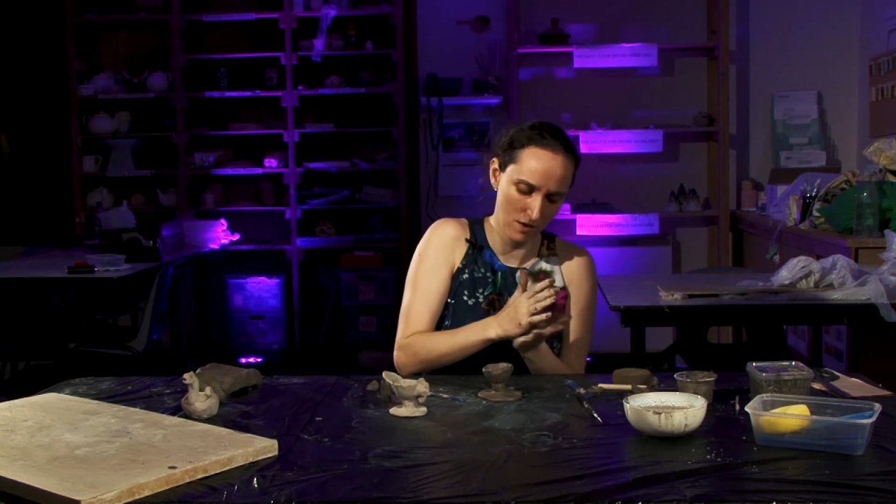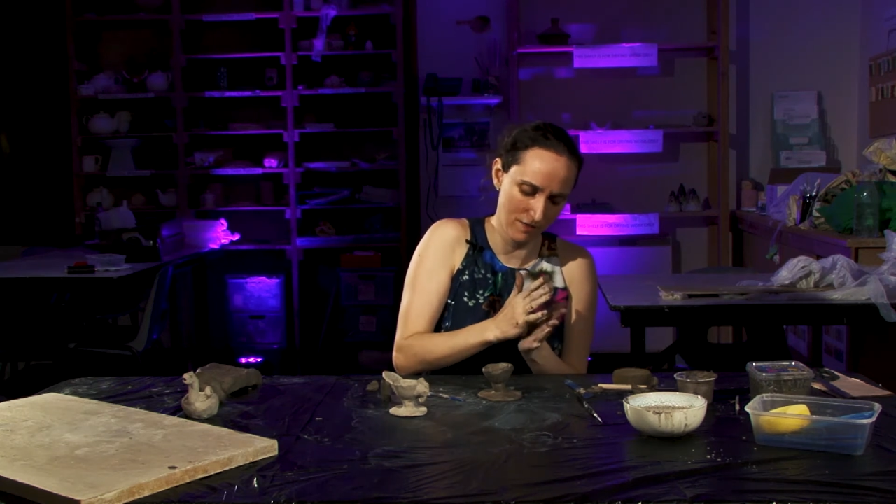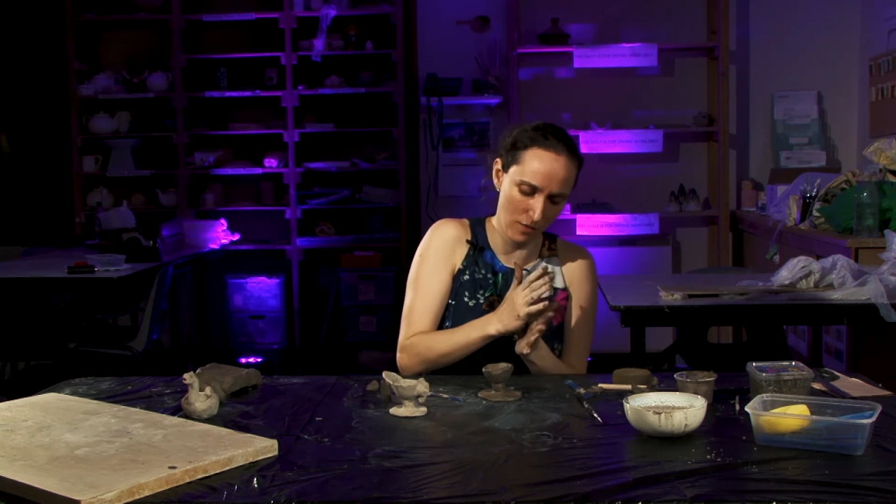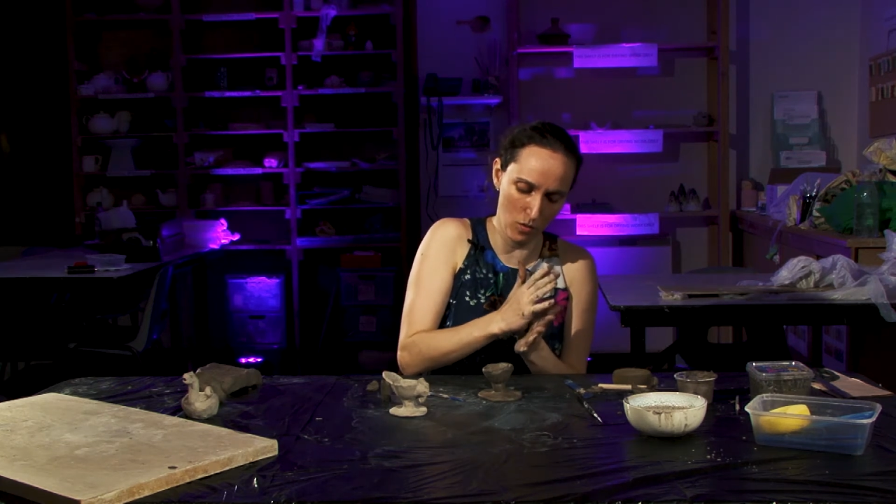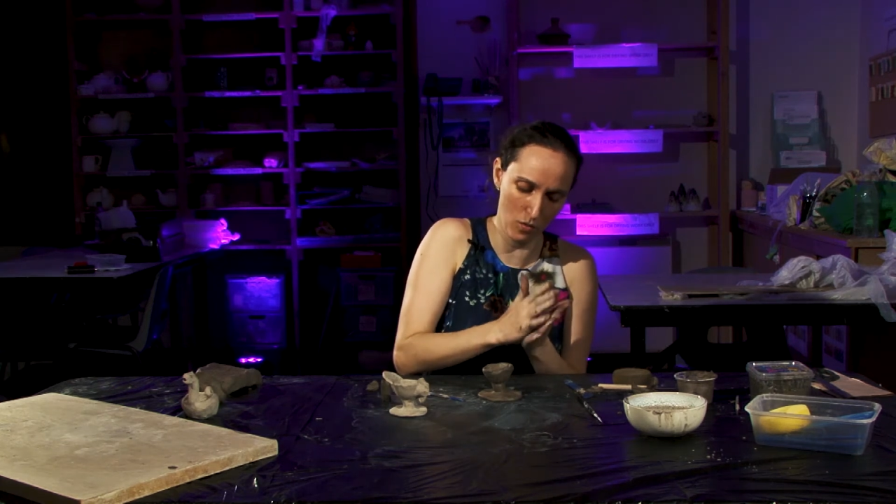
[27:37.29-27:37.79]

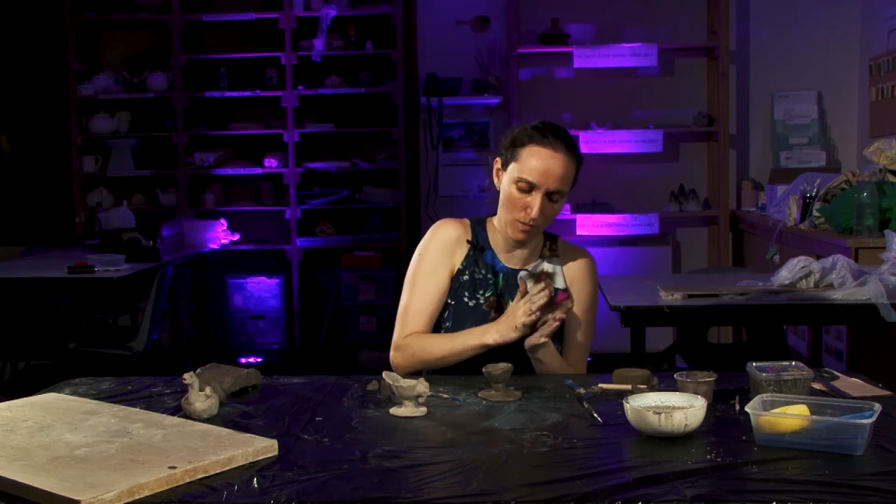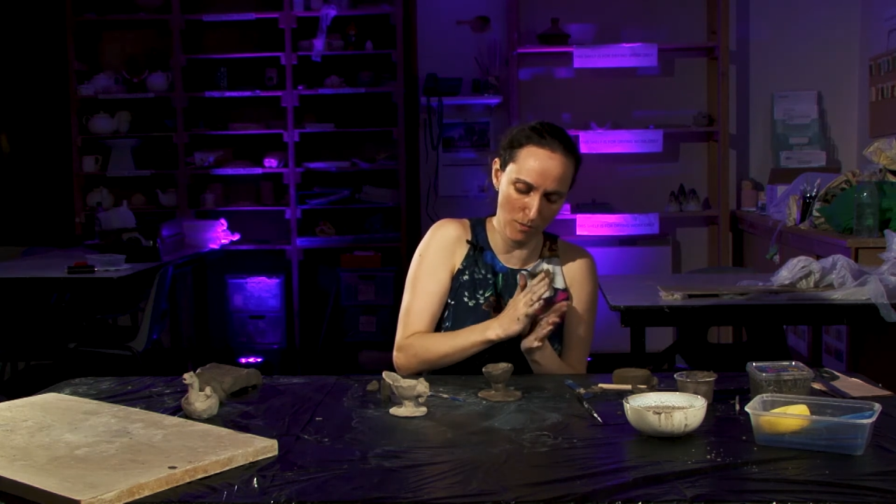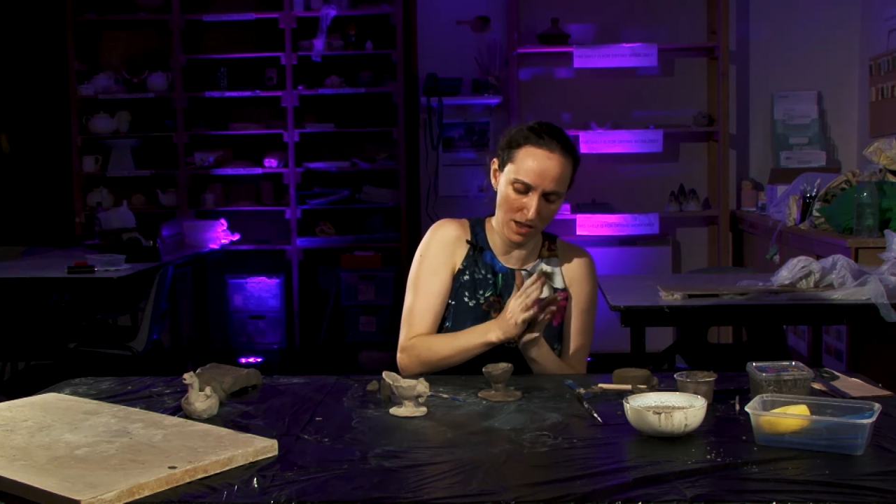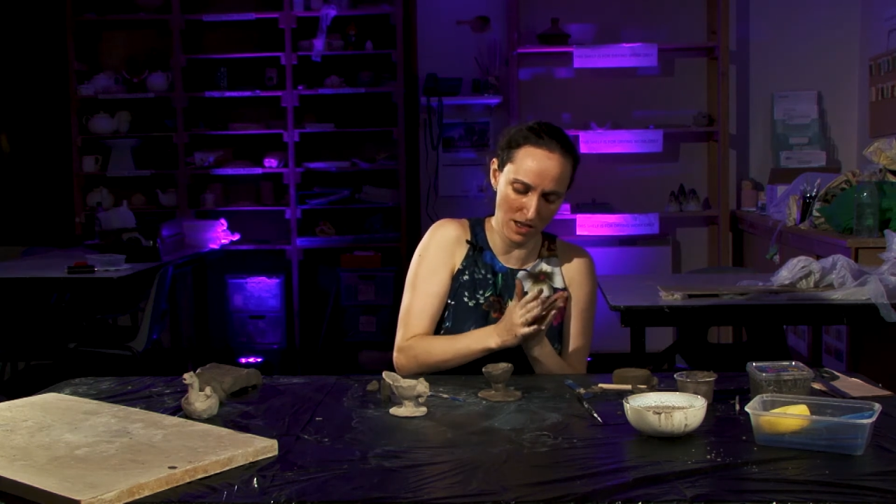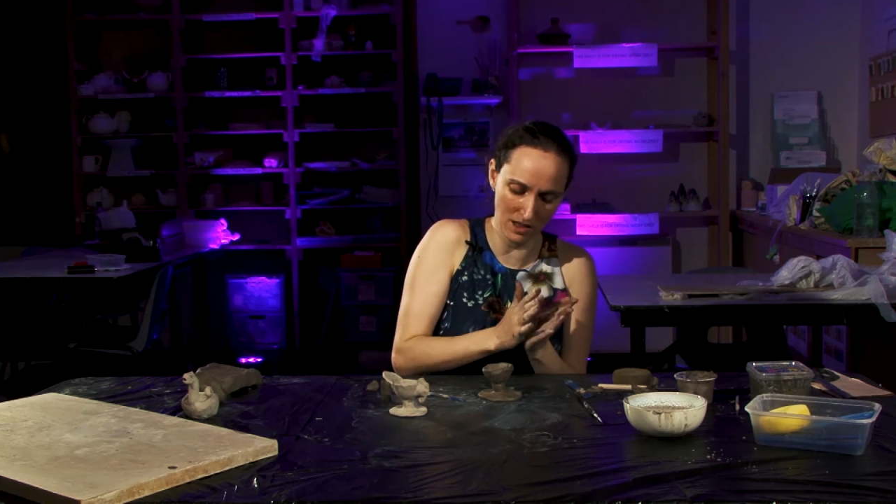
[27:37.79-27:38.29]
for
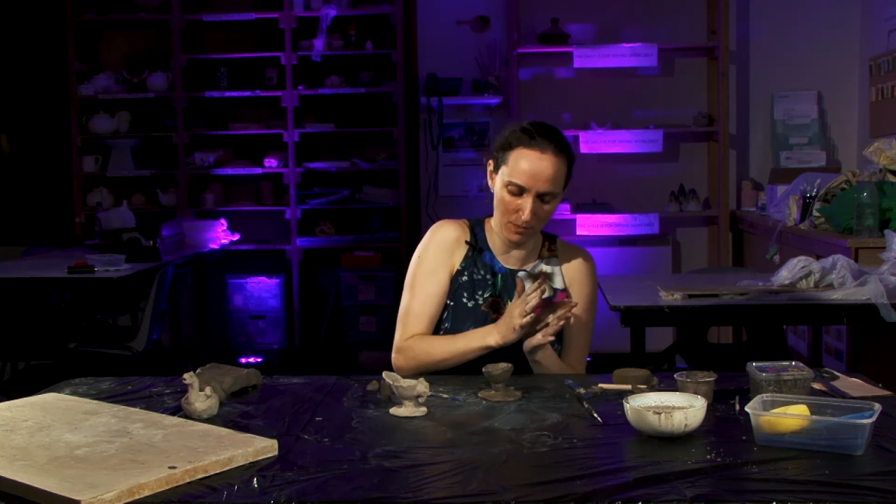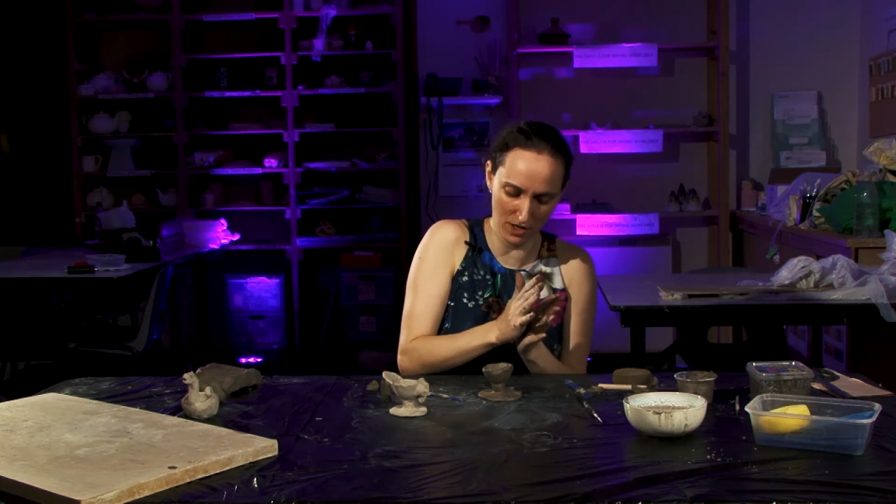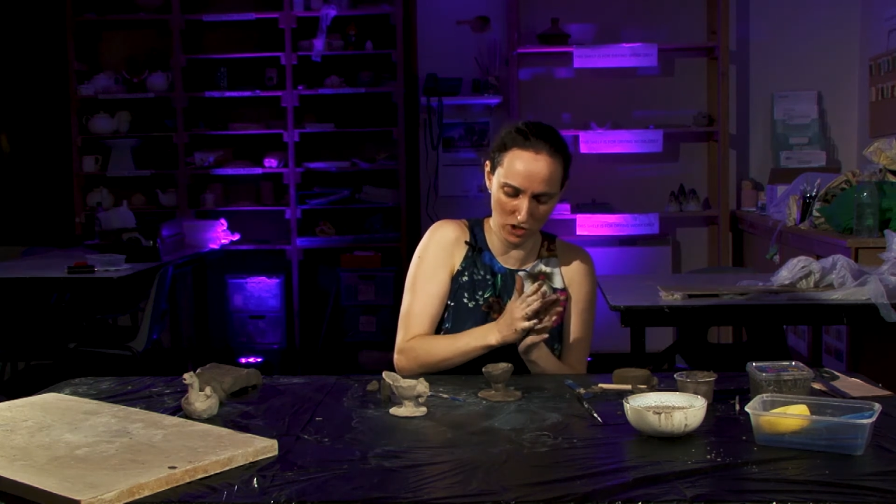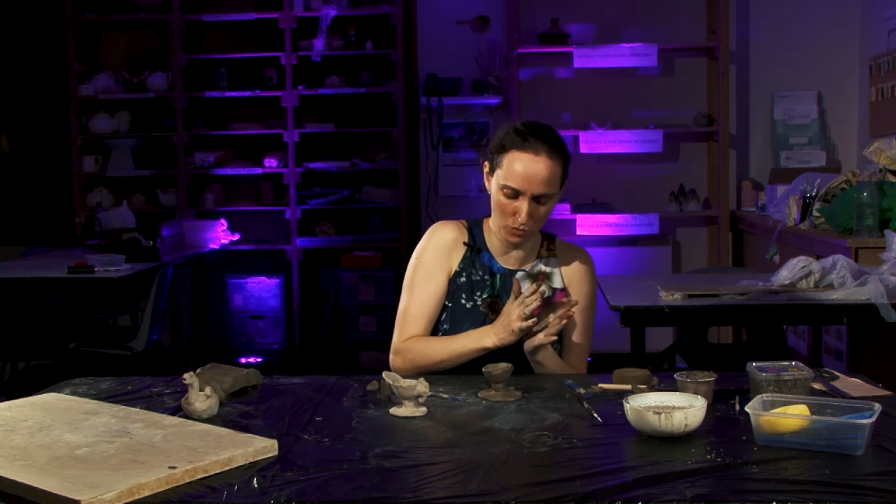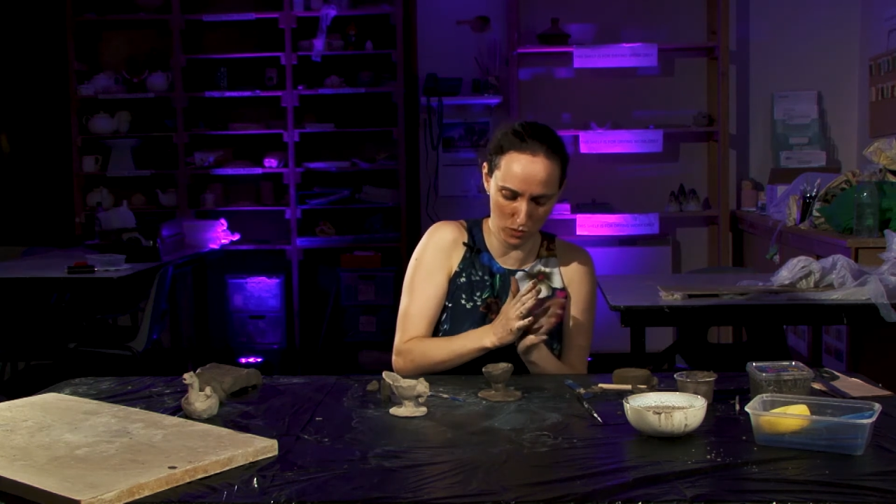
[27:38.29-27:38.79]
making a
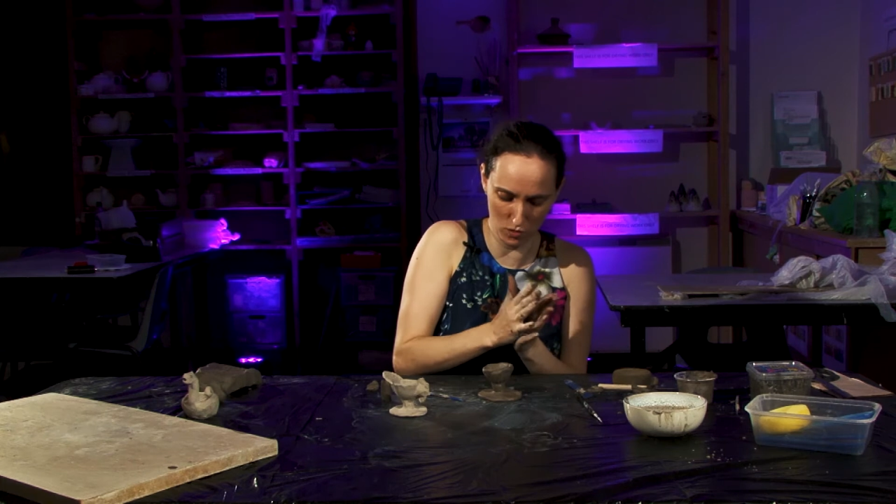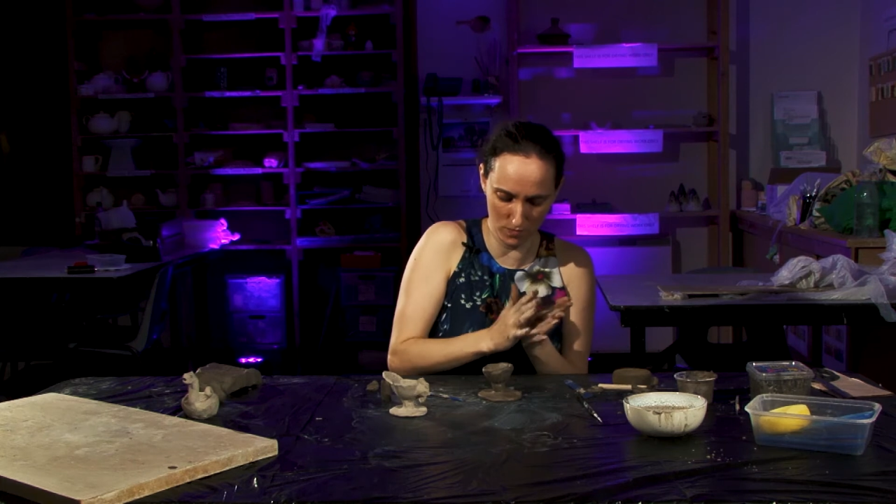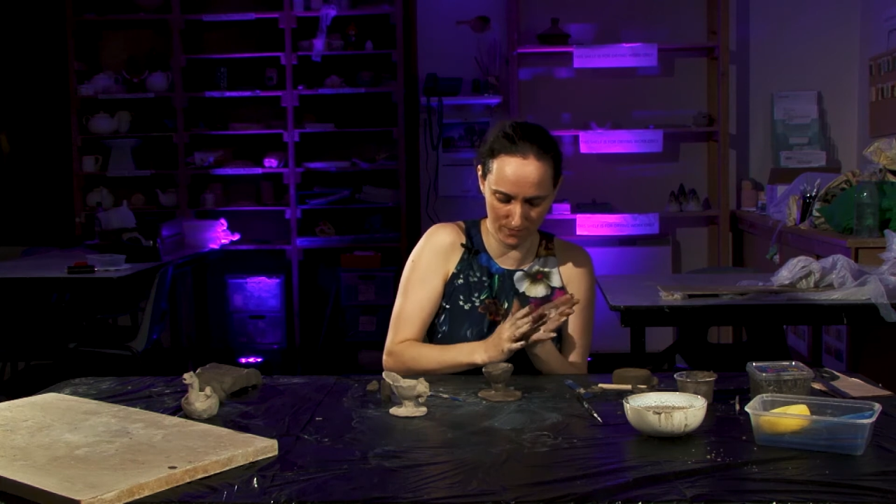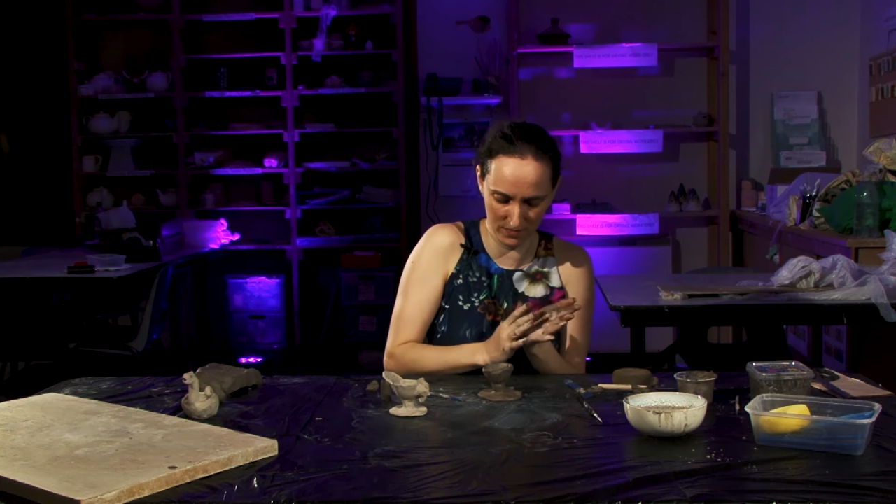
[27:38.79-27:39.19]
pinch pot.